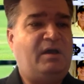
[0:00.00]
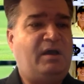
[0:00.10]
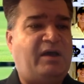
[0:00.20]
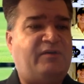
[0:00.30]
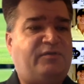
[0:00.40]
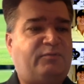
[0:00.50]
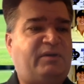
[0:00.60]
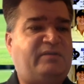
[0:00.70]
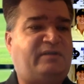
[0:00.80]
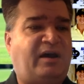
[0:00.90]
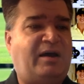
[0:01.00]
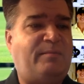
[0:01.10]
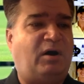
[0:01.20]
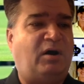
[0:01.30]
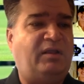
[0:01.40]
a three-time
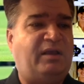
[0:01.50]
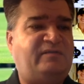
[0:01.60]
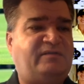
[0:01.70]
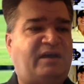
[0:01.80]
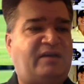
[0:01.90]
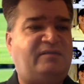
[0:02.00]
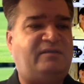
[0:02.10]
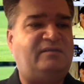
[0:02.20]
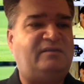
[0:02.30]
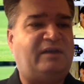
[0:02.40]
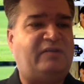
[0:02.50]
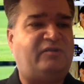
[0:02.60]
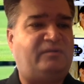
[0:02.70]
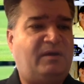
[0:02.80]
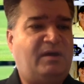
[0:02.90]
All-SCAC
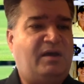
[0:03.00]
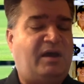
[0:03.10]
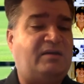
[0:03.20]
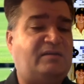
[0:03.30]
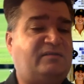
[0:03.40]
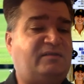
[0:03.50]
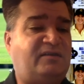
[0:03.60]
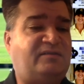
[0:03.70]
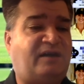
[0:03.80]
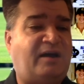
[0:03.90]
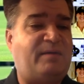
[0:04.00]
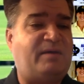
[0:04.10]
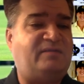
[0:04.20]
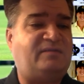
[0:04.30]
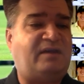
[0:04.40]
selection, and a six-time
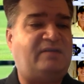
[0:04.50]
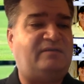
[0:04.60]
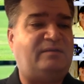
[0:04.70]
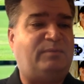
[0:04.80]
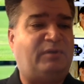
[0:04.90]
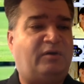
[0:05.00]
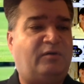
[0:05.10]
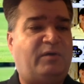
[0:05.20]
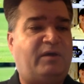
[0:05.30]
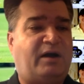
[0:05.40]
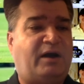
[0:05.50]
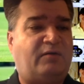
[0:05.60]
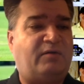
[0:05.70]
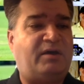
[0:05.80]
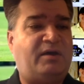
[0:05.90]
SCAC Player of the Week
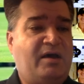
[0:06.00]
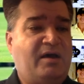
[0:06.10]
honoree.